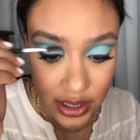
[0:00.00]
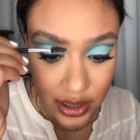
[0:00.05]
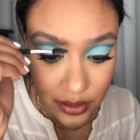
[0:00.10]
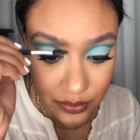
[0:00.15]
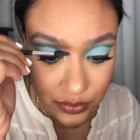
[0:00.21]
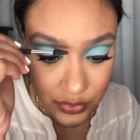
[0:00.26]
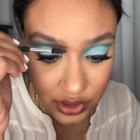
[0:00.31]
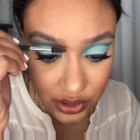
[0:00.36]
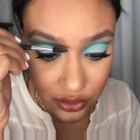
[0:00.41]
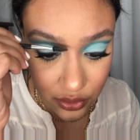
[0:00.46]
I'm
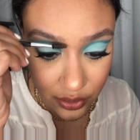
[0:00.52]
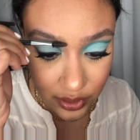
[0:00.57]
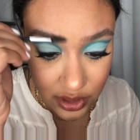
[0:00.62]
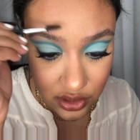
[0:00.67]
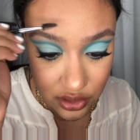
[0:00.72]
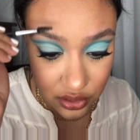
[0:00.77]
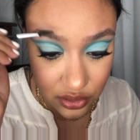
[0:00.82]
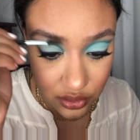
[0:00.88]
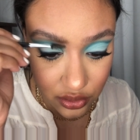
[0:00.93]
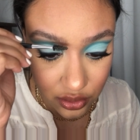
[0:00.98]
just going
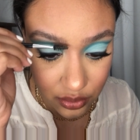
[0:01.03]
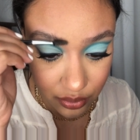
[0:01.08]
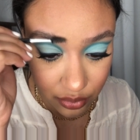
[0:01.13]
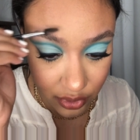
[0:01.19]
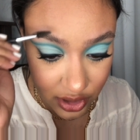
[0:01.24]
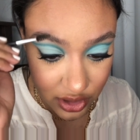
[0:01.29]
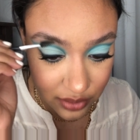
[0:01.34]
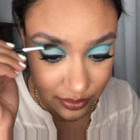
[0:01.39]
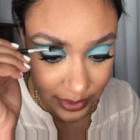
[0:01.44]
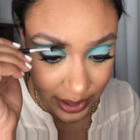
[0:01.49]
to
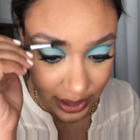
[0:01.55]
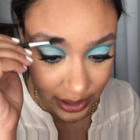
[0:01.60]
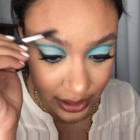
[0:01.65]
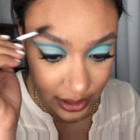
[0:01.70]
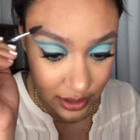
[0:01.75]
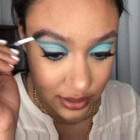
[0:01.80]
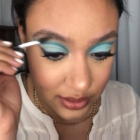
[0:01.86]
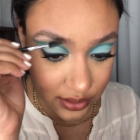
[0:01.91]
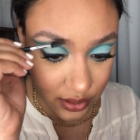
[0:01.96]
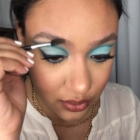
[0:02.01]
brush my
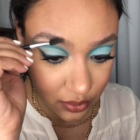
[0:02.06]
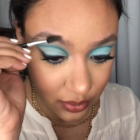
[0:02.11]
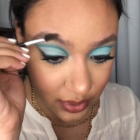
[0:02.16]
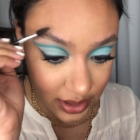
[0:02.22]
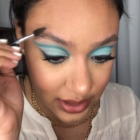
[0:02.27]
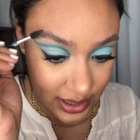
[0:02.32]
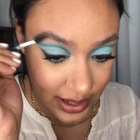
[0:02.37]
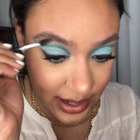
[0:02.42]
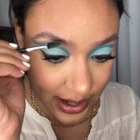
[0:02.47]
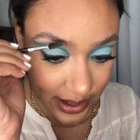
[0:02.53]
hairs the way
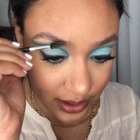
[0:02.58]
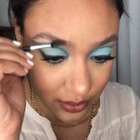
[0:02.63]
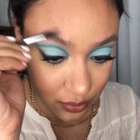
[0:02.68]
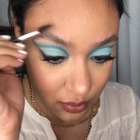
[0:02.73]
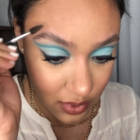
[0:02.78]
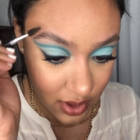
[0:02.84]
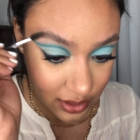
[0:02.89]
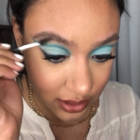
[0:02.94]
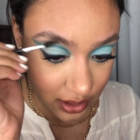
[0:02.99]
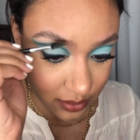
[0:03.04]
that I
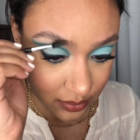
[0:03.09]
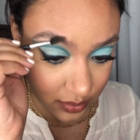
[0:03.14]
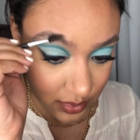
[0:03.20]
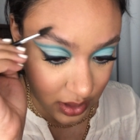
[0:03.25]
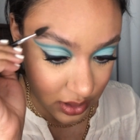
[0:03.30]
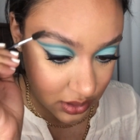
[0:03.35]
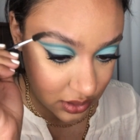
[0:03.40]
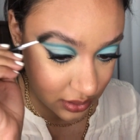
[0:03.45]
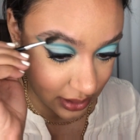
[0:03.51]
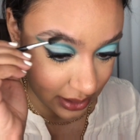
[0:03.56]
want them
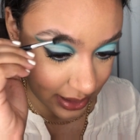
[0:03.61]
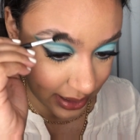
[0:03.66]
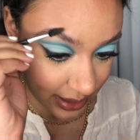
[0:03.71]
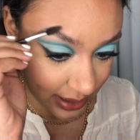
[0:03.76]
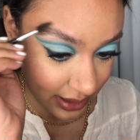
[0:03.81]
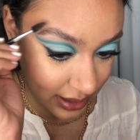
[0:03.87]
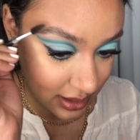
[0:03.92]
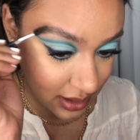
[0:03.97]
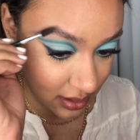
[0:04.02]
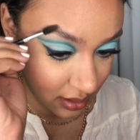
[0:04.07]
to
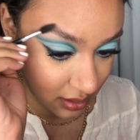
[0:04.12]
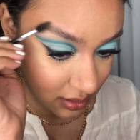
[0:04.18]
lay.